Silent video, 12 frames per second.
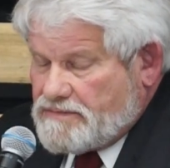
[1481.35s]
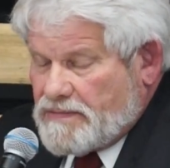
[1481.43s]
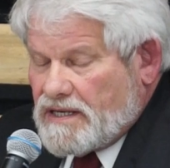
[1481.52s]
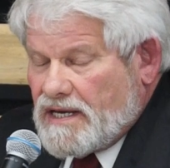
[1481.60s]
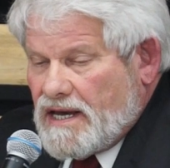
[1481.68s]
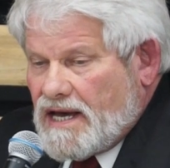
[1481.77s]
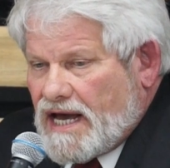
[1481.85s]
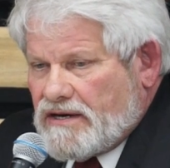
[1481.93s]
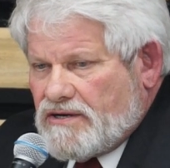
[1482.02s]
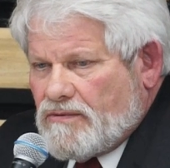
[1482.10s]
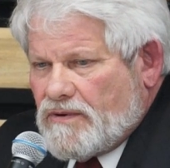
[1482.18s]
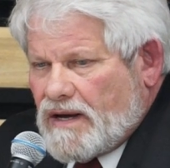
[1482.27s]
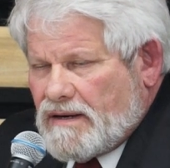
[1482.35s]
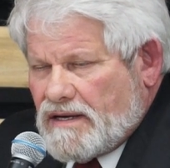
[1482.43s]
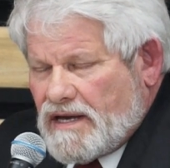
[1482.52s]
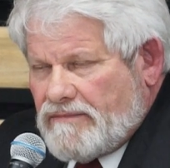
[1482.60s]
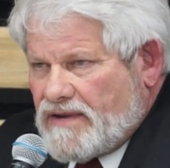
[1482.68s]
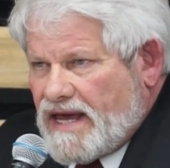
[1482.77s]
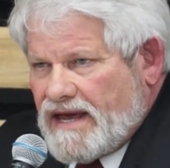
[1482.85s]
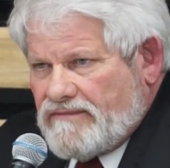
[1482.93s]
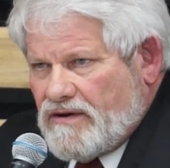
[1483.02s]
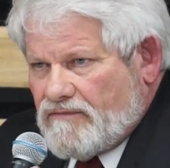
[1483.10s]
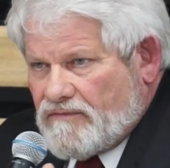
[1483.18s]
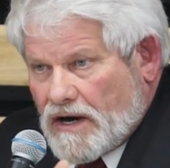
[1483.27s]
but I'd love to have
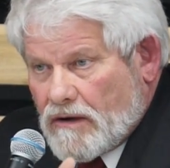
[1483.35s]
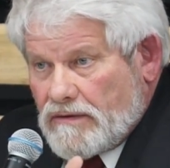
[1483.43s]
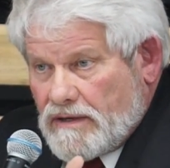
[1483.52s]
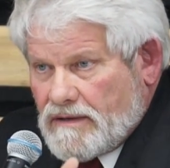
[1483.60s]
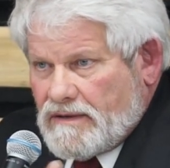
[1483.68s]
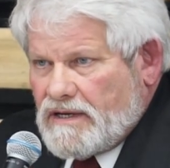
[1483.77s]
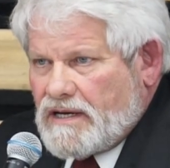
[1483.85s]
your vote